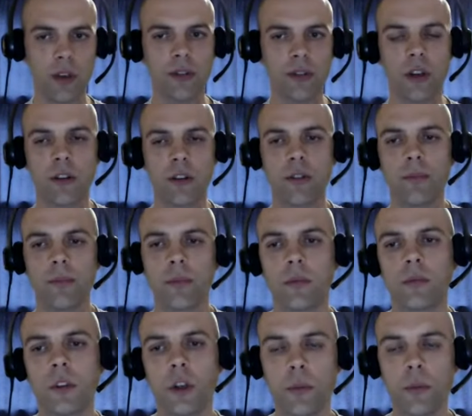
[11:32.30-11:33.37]
and other.
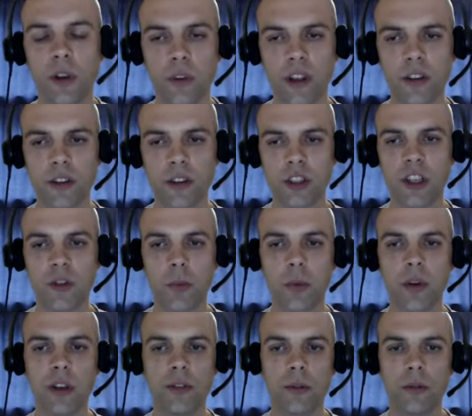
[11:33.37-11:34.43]
You mean without the
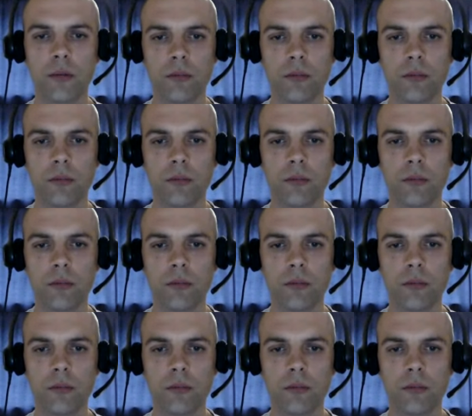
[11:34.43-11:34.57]
GSPs?